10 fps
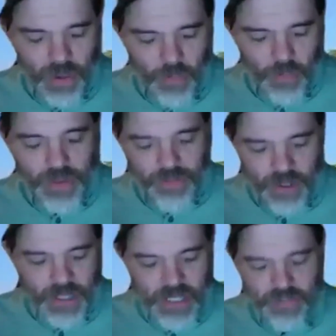a really
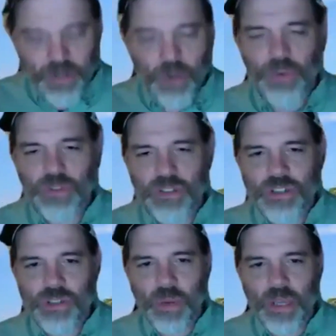very difficult
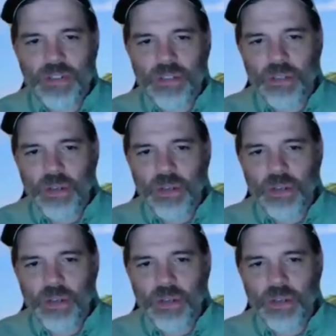situation.